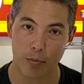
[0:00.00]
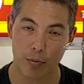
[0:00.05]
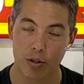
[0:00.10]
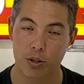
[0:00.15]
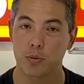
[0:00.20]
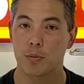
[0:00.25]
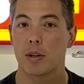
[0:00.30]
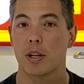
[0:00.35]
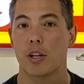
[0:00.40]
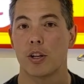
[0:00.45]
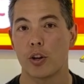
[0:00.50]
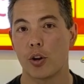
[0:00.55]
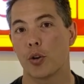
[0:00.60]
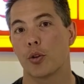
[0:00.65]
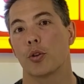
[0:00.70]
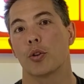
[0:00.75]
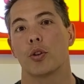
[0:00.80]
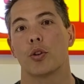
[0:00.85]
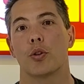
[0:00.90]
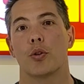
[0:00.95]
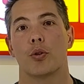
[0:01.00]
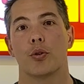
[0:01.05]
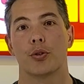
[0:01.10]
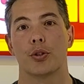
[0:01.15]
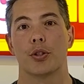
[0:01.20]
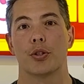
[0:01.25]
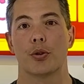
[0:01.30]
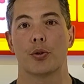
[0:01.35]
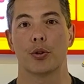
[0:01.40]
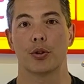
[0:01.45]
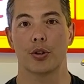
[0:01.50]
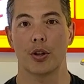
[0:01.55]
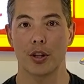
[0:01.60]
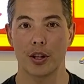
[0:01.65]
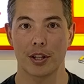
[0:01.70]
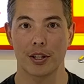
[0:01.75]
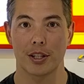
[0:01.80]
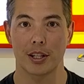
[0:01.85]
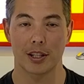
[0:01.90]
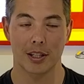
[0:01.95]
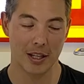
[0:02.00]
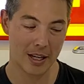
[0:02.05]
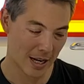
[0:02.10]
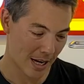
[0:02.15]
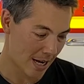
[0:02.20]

which we know causes autolysis.